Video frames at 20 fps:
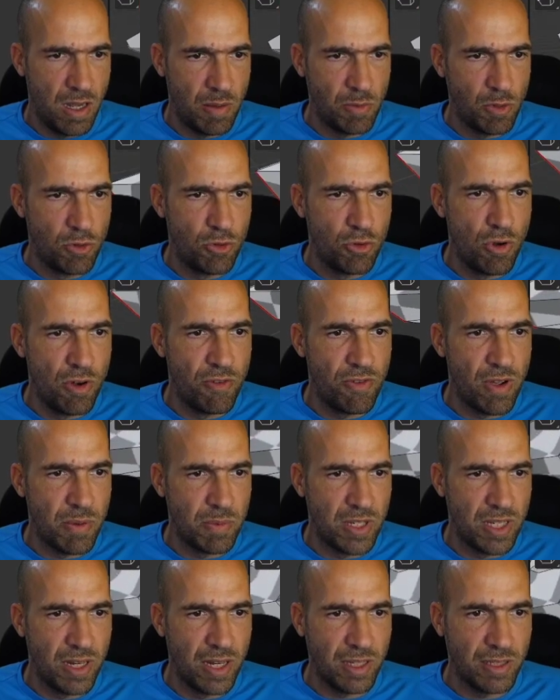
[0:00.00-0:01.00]
I'm not sure if
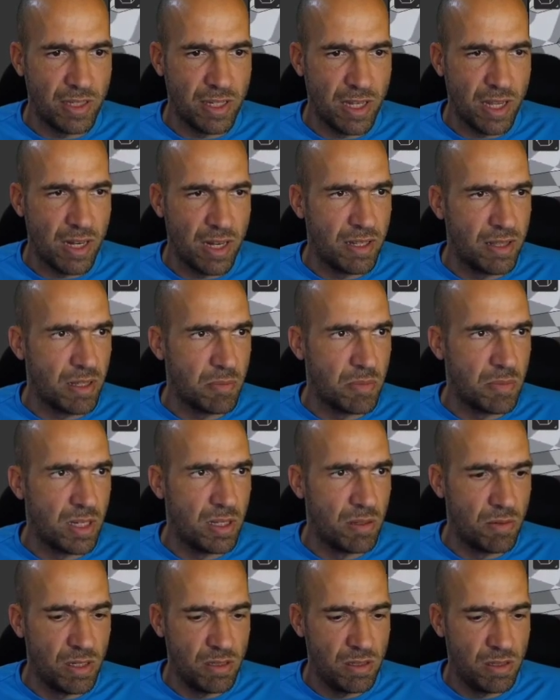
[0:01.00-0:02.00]
I'm selecting anything,
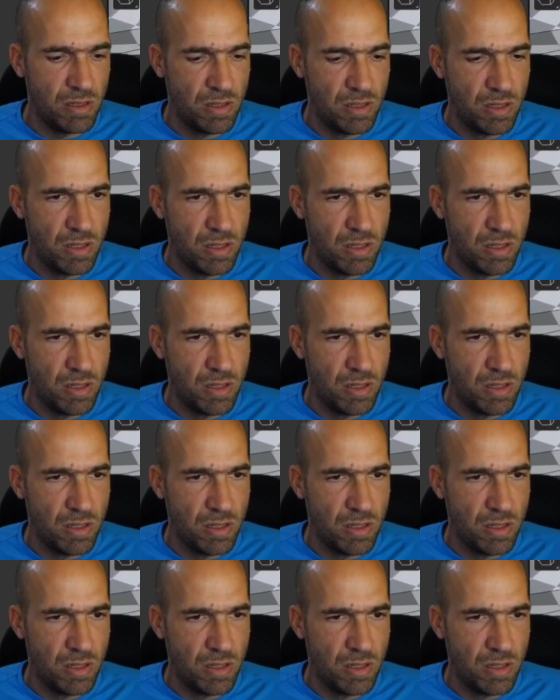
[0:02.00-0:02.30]
by the way.